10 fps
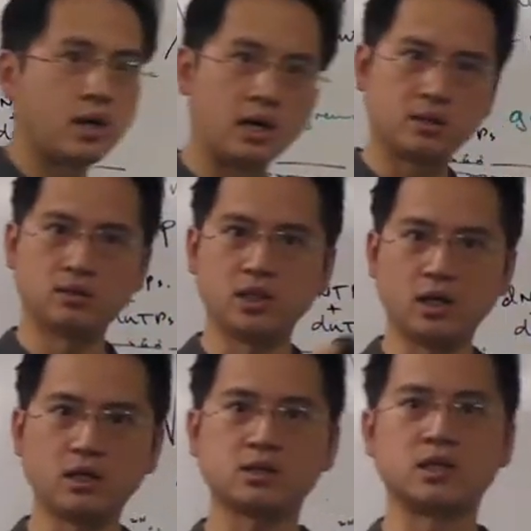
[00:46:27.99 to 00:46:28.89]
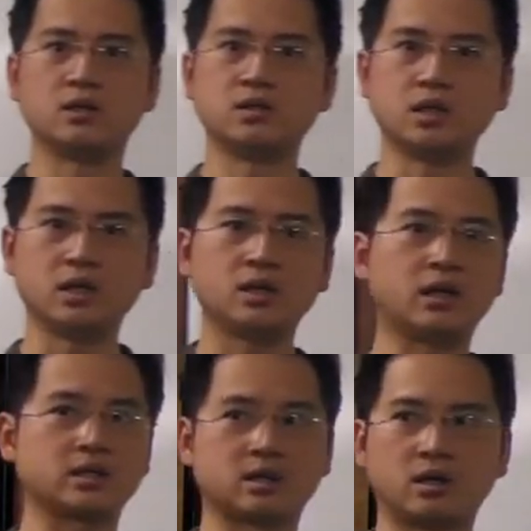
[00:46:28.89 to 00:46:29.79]
A to G, C to G.
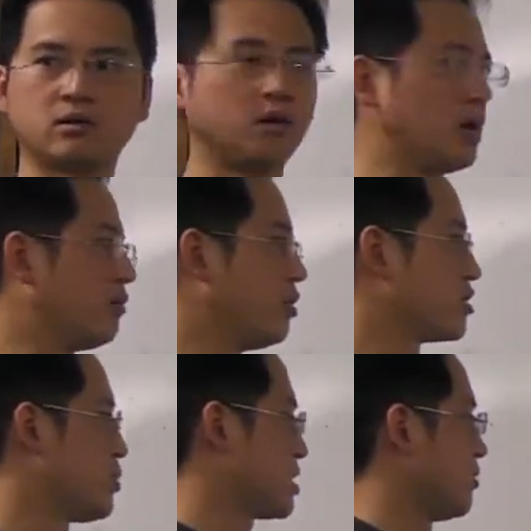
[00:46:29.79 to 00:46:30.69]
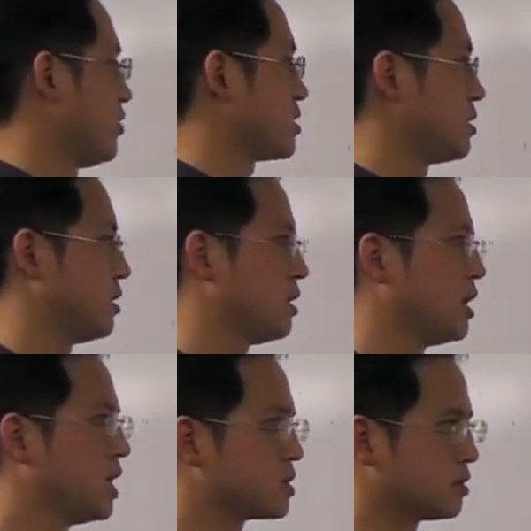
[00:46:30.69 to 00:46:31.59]
That's another level of specificity.
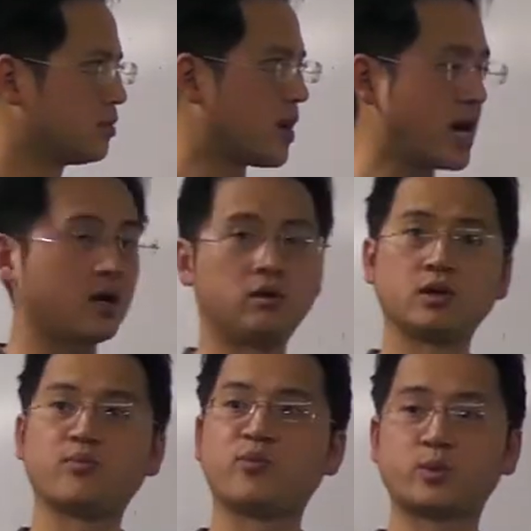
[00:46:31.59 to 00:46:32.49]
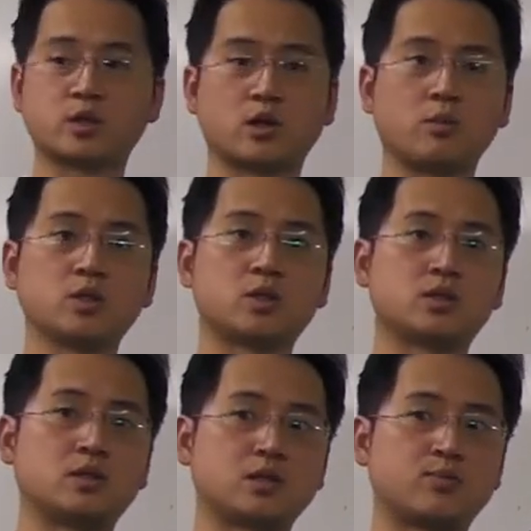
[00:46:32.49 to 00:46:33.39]
So the backbone determines
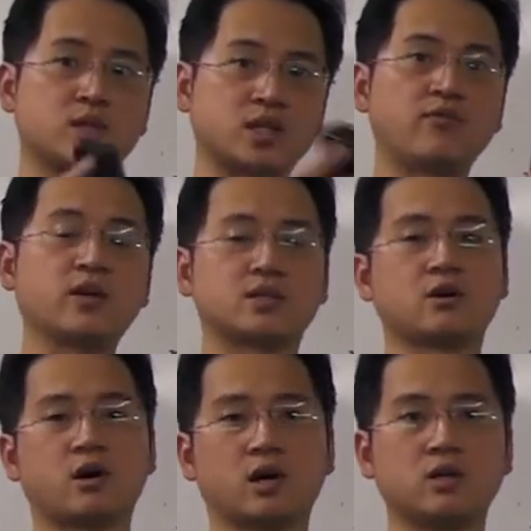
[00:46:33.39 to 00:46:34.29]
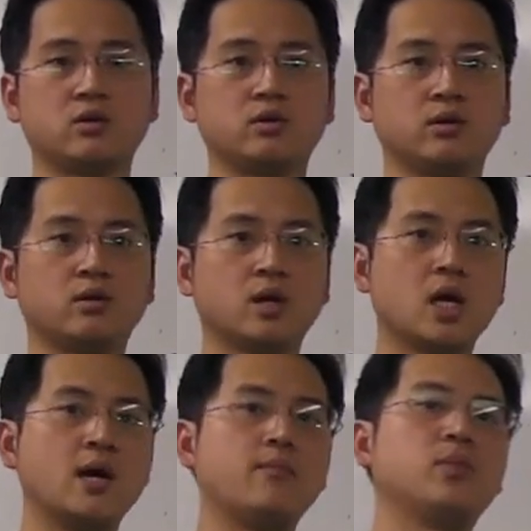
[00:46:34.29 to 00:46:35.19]
the specific target that you're doing,
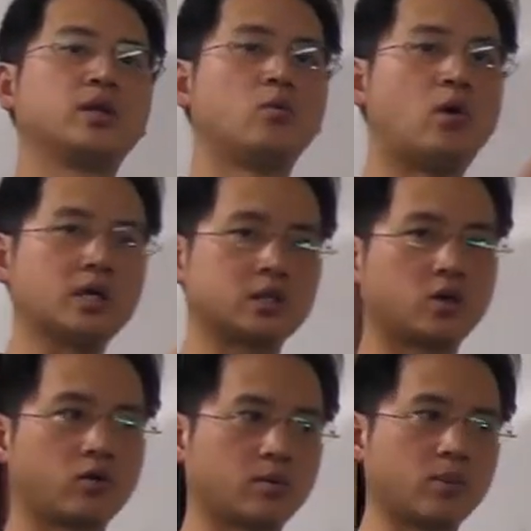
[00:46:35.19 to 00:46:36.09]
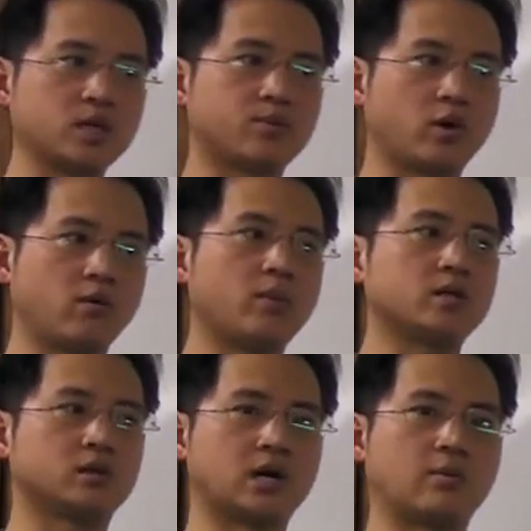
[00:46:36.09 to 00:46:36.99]
but the Watson-Crick base pairing
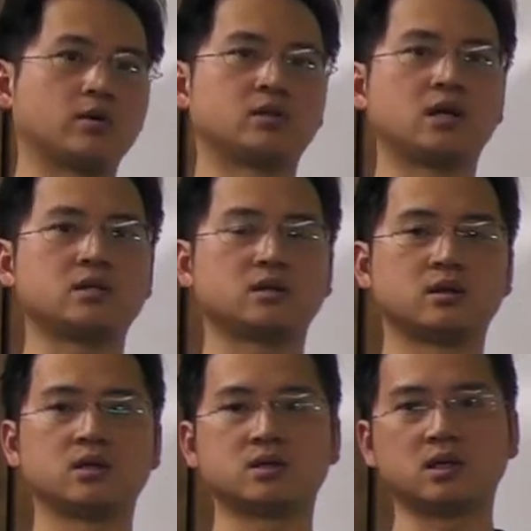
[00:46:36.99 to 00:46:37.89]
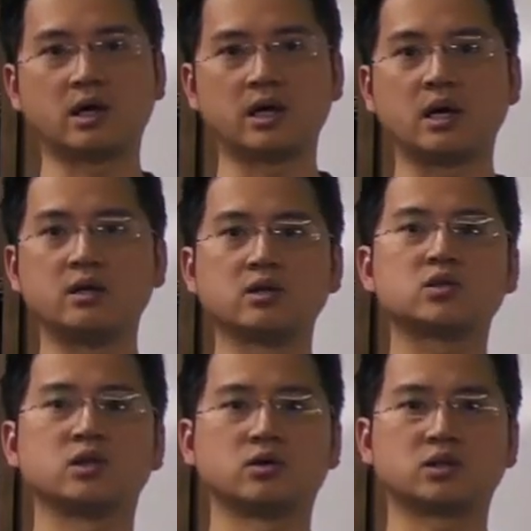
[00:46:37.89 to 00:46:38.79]
based on hybridization is the
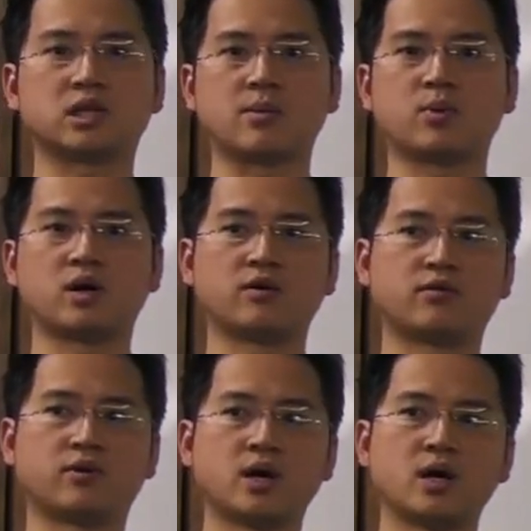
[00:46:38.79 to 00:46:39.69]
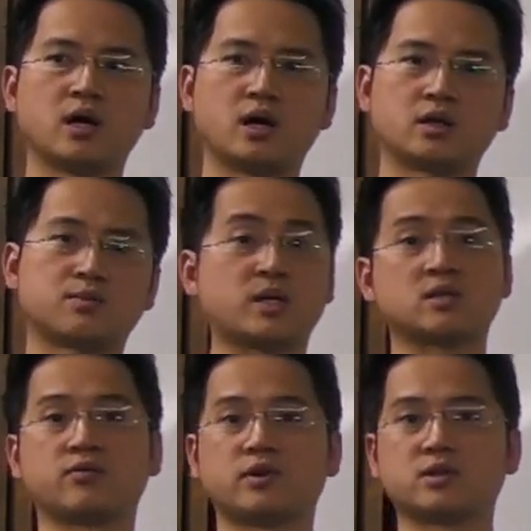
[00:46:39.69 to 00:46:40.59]
additional step of
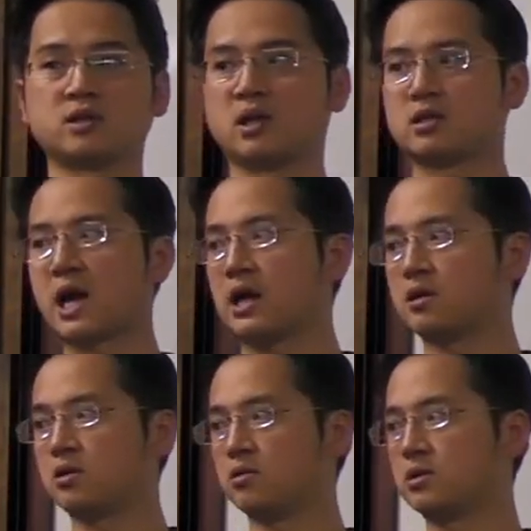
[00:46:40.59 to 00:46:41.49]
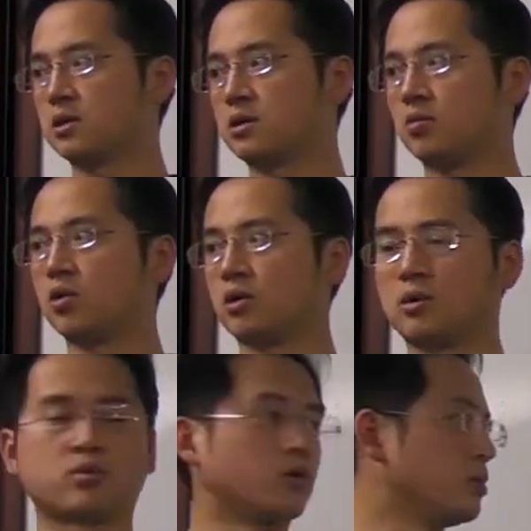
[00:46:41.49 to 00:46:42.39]
specificity that's added to your system during the
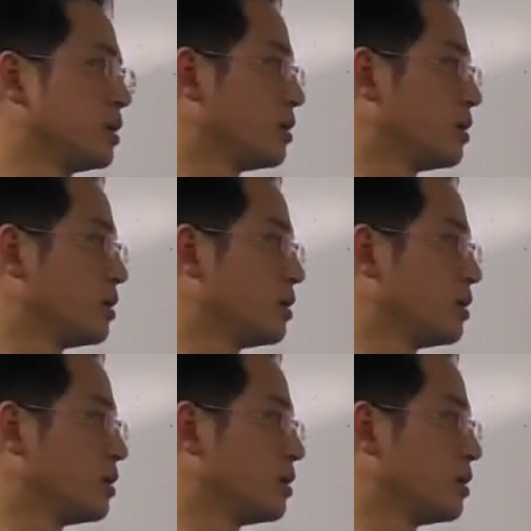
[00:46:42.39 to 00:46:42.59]
probing.